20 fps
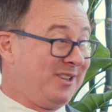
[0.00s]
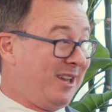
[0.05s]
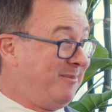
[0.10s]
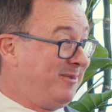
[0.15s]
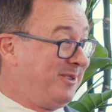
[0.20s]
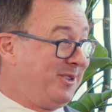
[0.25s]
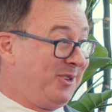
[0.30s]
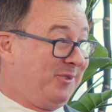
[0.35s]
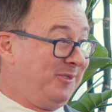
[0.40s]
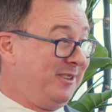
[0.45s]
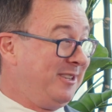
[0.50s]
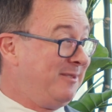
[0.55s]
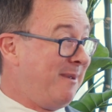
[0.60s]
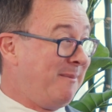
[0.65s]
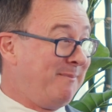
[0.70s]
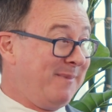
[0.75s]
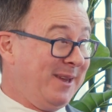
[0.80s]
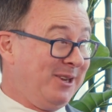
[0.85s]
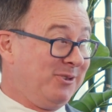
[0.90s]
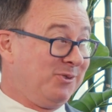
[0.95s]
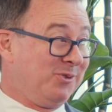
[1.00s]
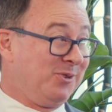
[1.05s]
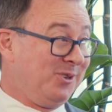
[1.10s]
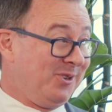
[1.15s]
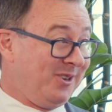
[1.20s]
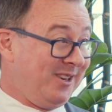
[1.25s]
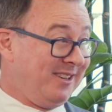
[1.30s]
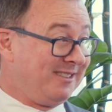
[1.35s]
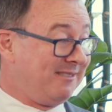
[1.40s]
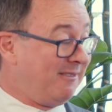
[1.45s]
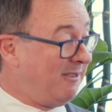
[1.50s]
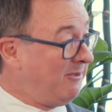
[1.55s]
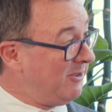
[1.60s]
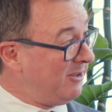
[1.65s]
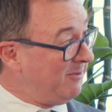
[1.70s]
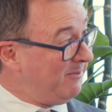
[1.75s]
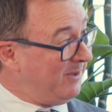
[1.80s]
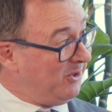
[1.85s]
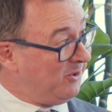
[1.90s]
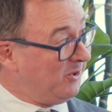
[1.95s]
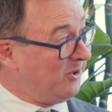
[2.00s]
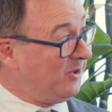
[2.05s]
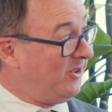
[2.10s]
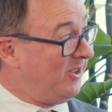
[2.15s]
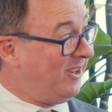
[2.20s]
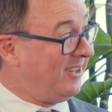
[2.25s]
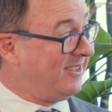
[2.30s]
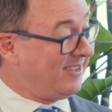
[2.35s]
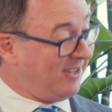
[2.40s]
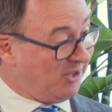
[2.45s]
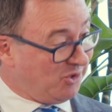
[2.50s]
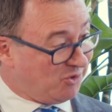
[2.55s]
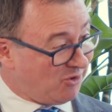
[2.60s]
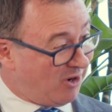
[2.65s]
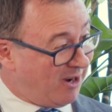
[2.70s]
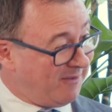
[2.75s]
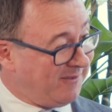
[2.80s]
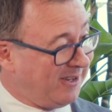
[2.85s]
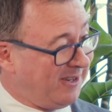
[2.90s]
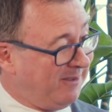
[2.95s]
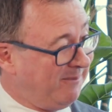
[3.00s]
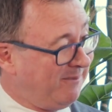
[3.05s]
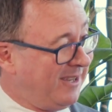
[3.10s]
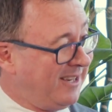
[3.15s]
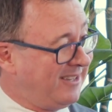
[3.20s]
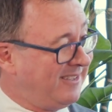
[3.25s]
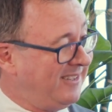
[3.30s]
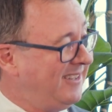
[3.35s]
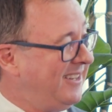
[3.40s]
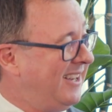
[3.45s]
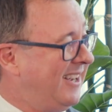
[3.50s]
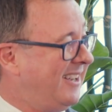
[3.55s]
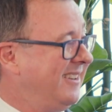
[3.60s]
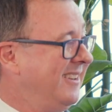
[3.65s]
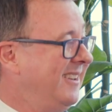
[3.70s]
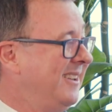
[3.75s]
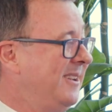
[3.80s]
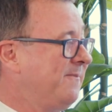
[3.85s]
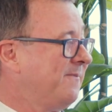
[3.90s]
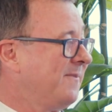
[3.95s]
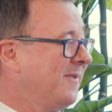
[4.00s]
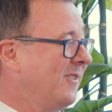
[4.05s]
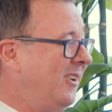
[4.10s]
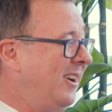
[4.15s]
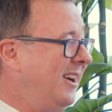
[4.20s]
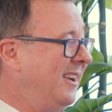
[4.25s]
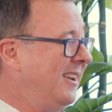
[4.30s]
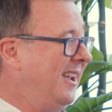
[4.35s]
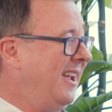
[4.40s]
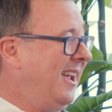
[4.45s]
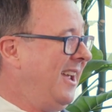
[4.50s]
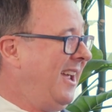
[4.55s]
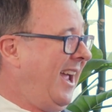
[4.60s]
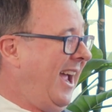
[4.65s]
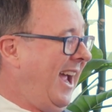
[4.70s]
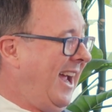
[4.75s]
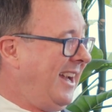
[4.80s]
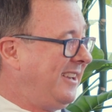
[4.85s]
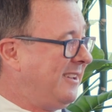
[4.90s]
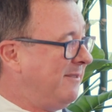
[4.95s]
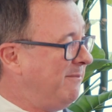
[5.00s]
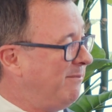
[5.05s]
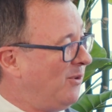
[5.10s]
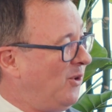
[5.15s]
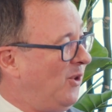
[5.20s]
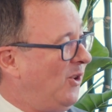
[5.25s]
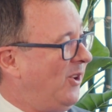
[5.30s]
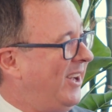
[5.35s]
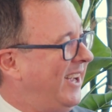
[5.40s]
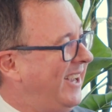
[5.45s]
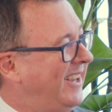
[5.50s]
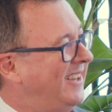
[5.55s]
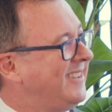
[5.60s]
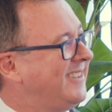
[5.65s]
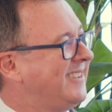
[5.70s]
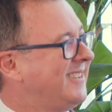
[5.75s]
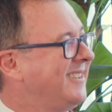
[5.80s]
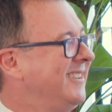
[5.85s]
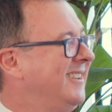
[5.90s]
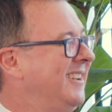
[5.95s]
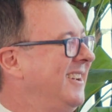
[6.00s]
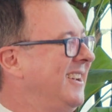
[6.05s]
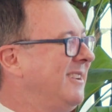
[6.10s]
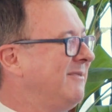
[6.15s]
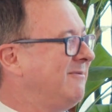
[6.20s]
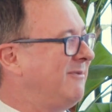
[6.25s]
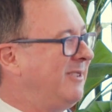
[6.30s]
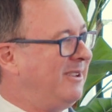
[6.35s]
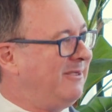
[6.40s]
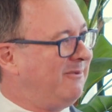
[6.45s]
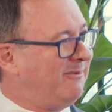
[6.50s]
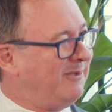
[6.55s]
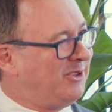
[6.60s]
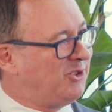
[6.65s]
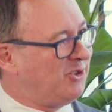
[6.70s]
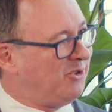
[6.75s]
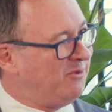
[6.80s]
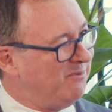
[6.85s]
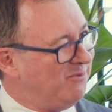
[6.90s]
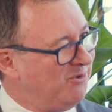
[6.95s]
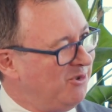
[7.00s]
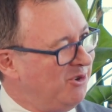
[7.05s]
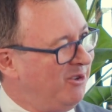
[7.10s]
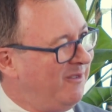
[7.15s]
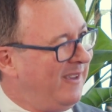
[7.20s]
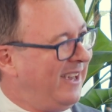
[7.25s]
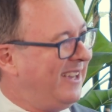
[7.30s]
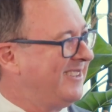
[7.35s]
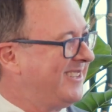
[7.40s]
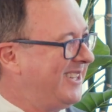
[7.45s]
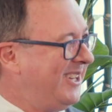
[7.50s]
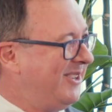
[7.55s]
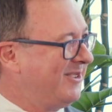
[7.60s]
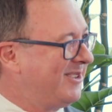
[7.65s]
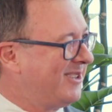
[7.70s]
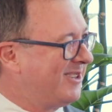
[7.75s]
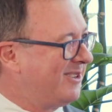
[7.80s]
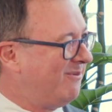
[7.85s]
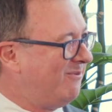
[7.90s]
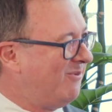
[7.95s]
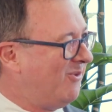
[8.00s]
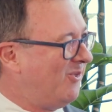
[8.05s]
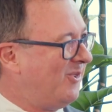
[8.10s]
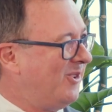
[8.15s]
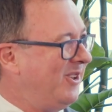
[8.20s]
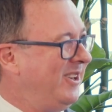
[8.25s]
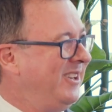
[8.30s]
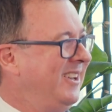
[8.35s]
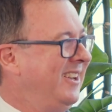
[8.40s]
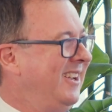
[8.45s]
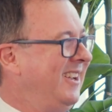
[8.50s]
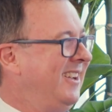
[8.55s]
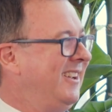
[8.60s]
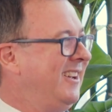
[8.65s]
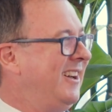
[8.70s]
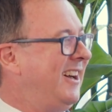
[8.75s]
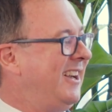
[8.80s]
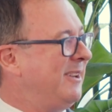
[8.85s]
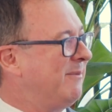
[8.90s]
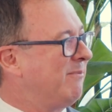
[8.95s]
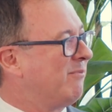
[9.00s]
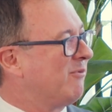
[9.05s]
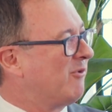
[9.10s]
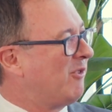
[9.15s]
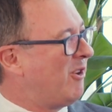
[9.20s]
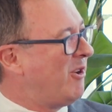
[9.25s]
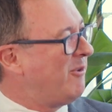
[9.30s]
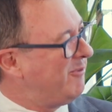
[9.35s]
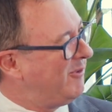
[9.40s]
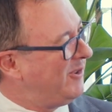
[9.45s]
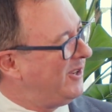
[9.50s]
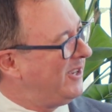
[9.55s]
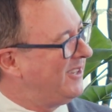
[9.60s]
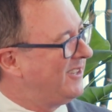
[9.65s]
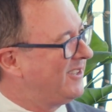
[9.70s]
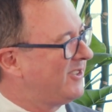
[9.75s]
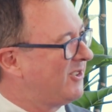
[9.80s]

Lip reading: cybersecurity is about being organized. So we want to be organized. So drive the complexity down, right? And compliance. We should move ourselves toward an appropriate